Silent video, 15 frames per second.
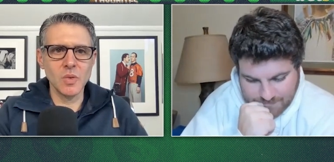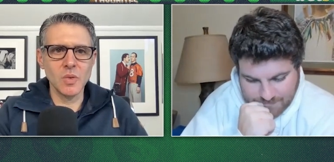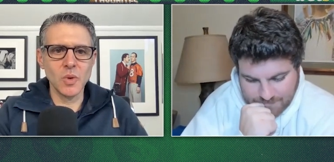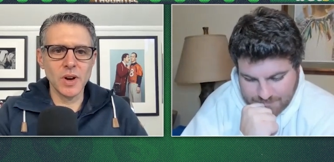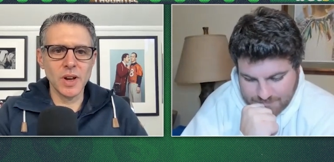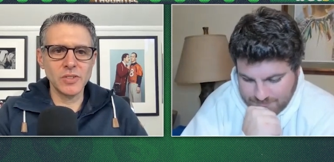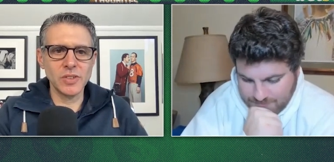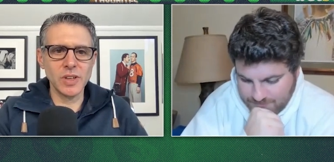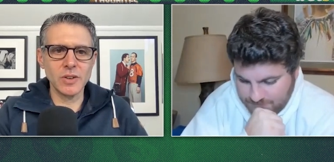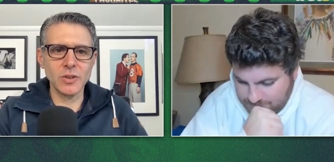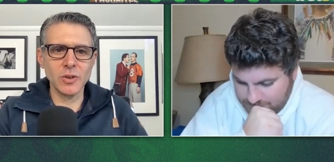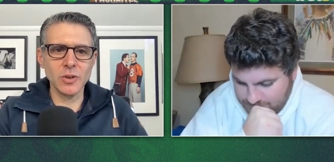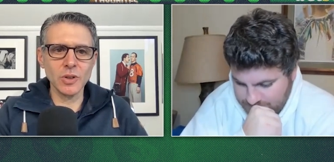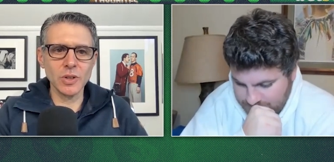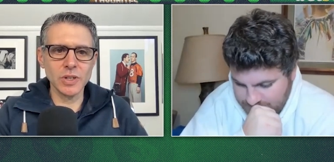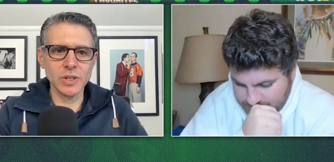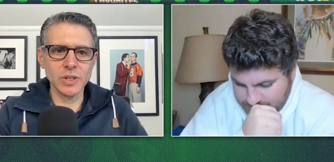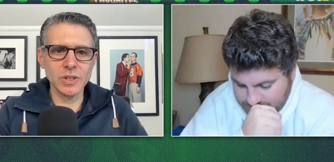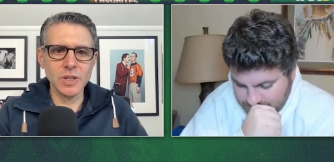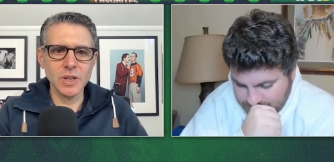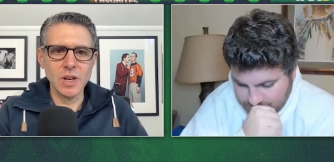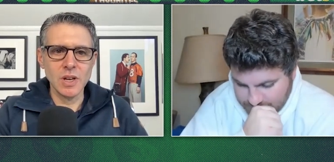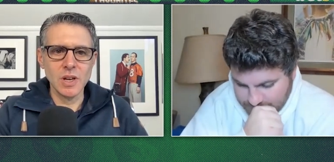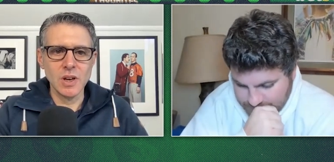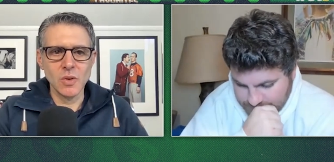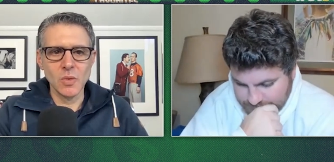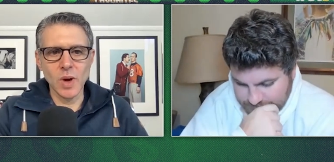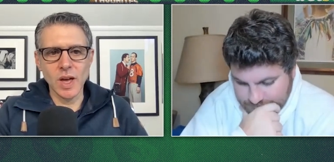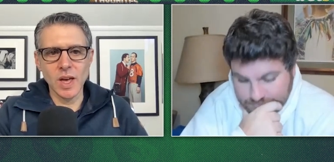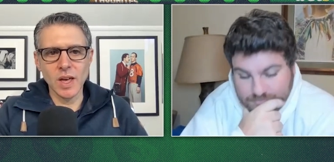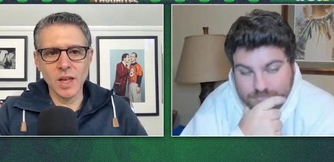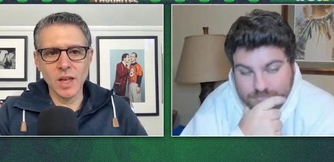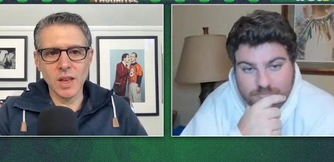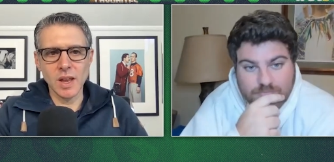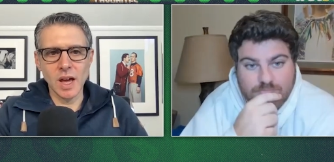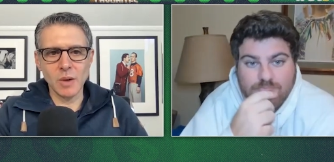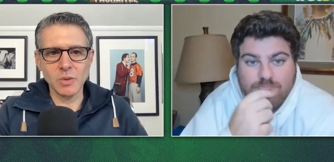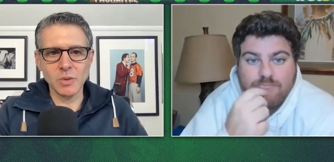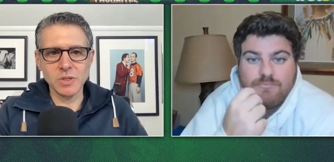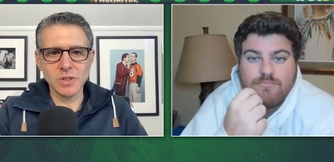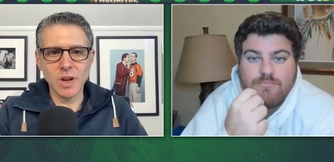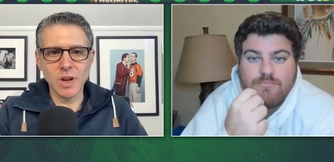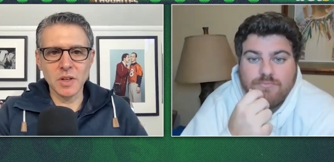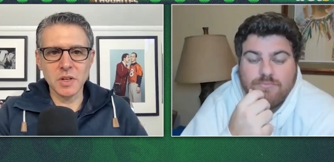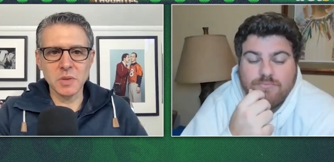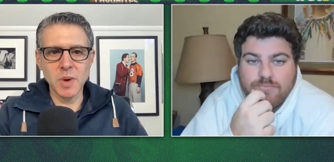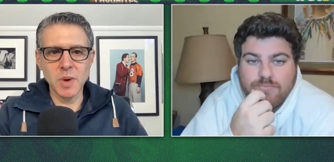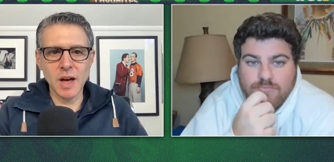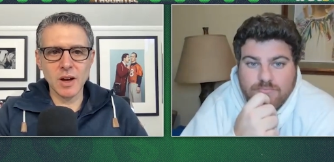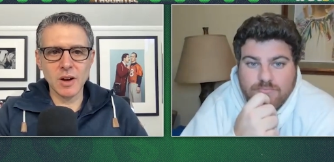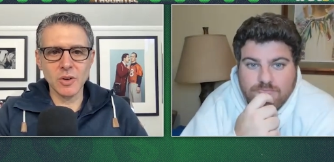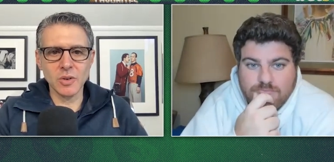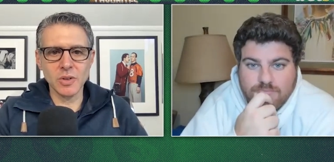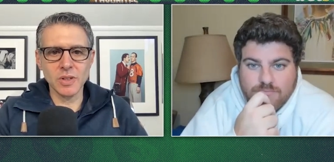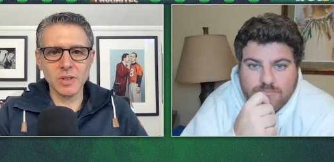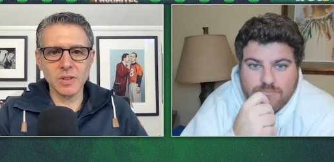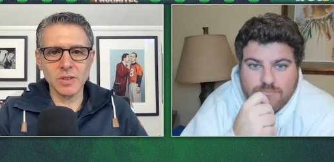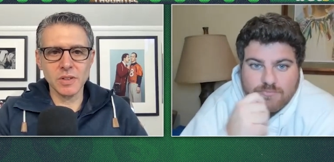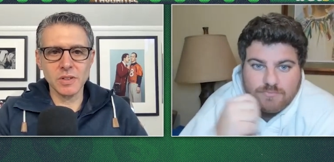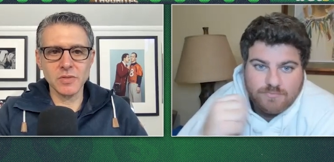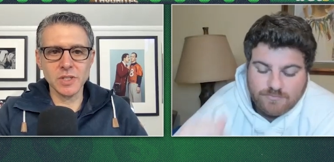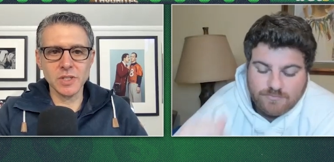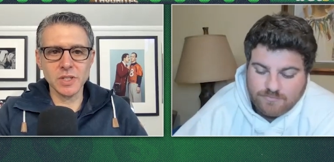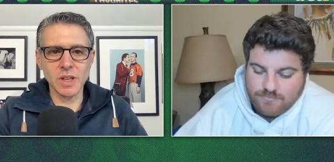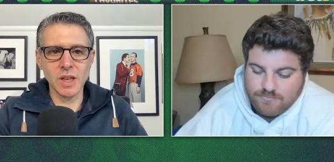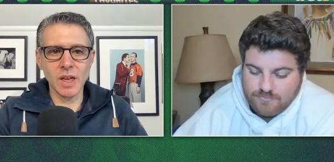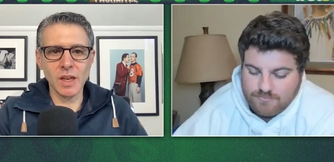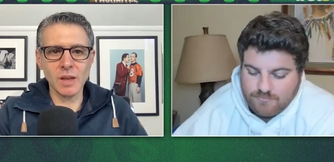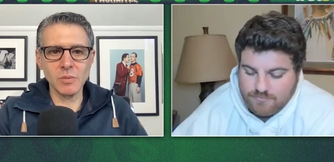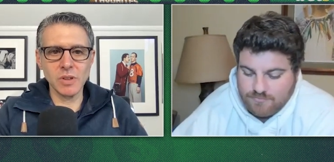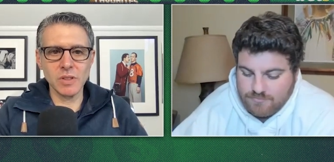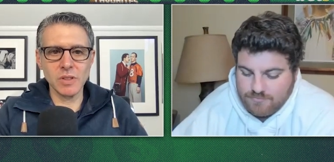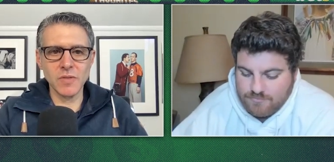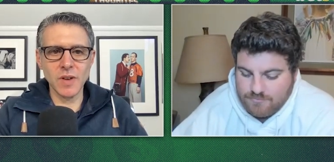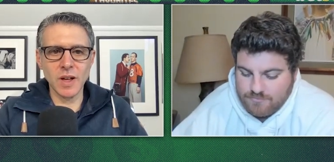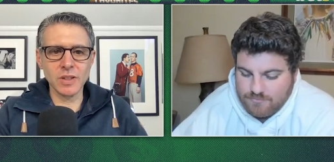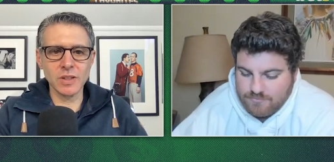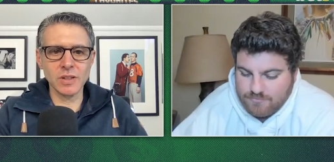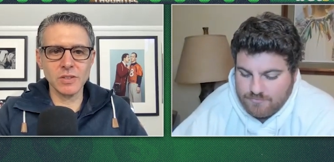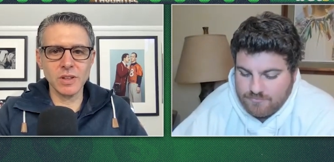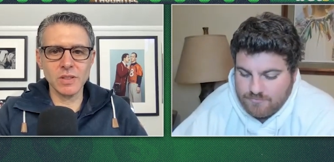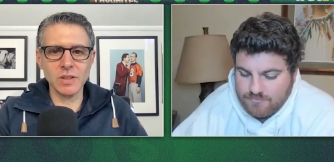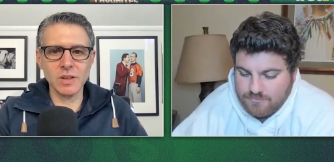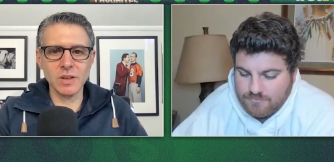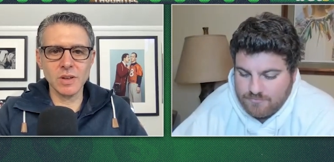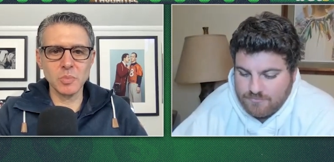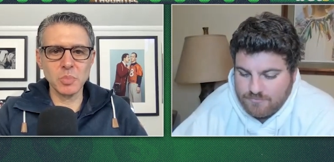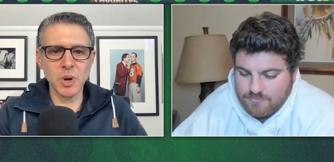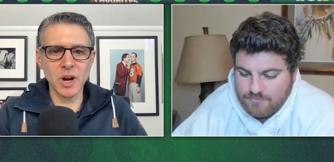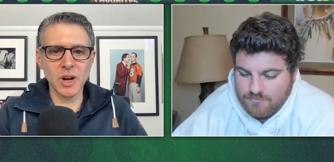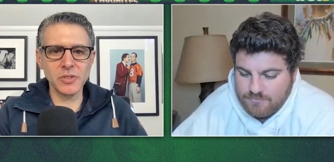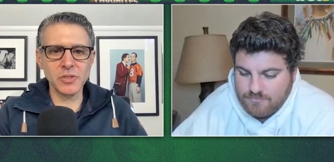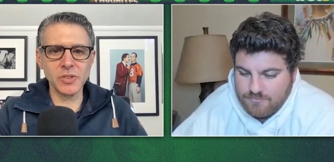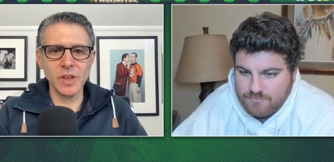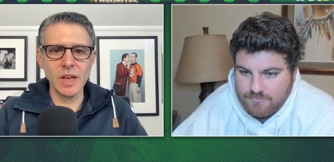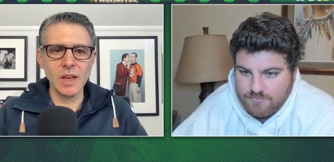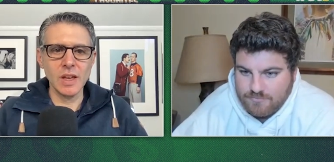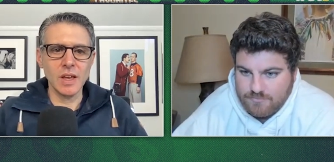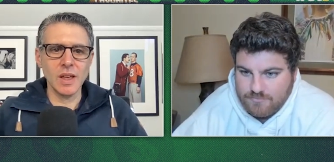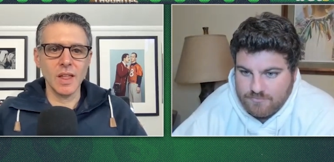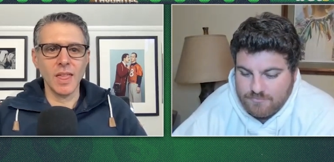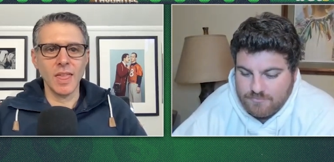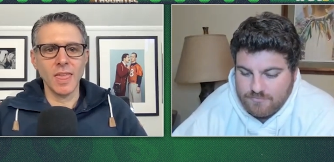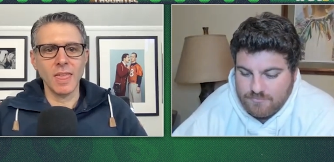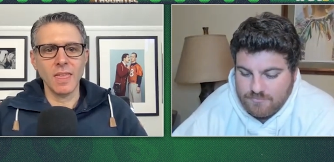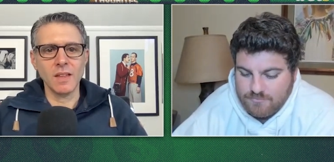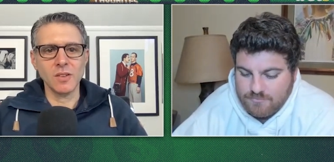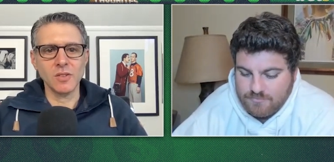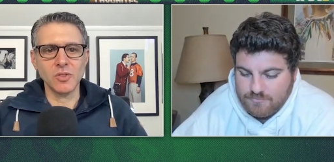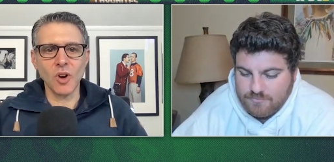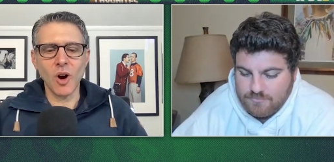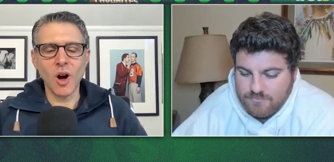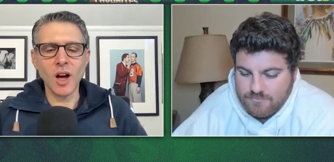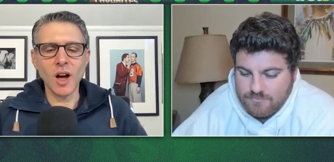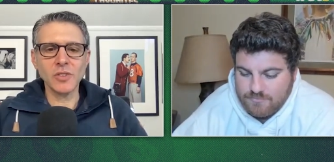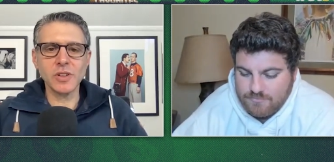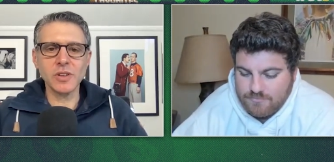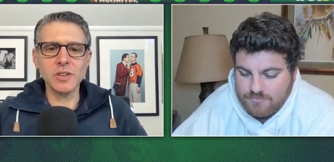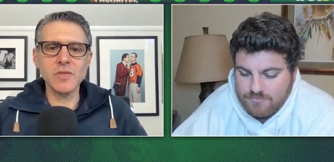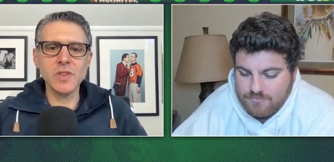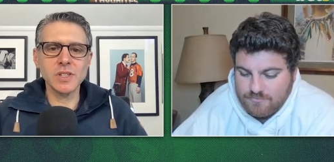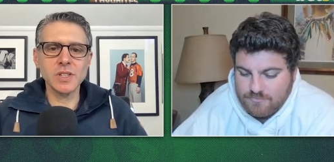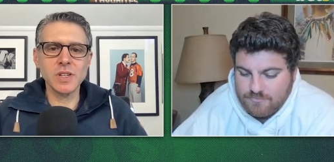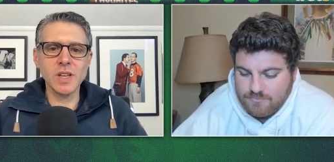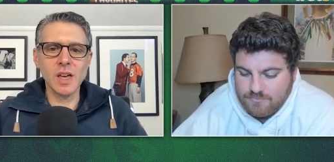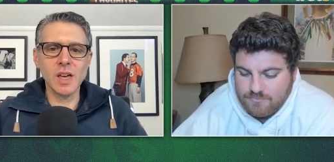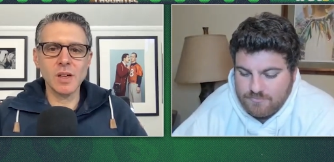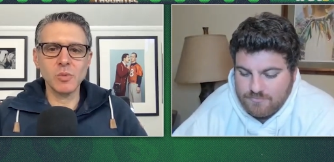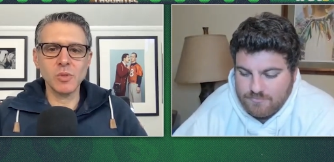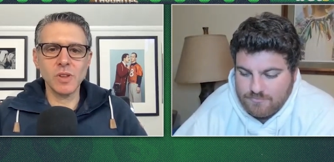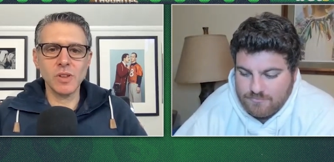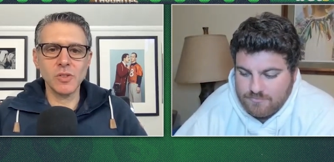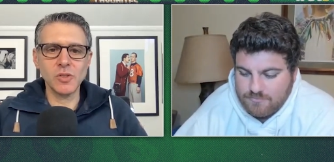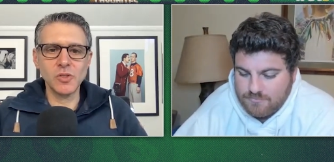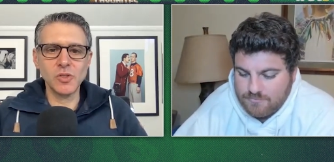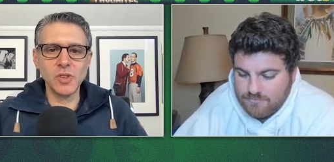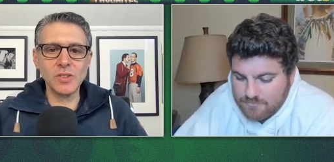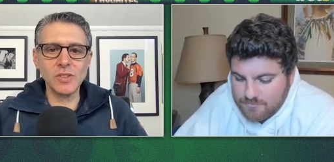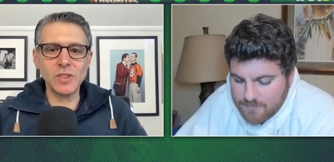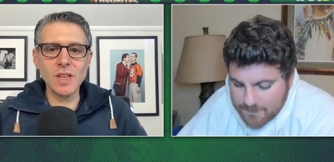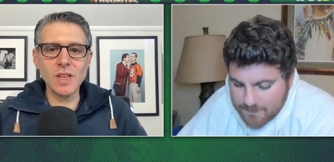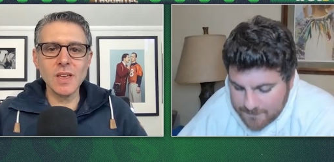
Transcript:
Speaker 1: what I said earlier when I was talking about the division games and the Falcons and the Bucs dogs in division games, 60